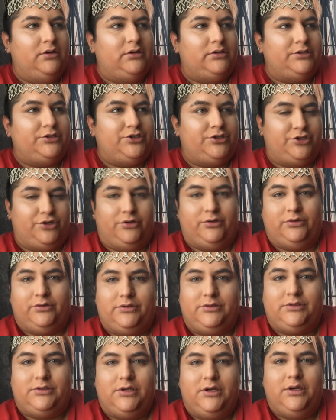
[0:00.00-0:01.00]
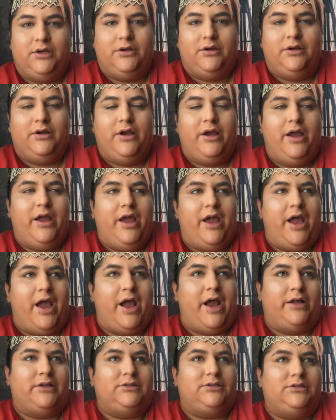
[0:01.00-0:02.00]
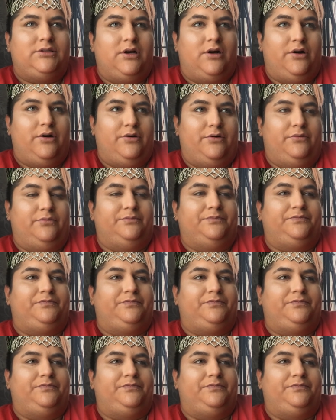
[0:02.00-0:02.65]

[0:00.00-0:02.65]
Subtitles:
choose. And so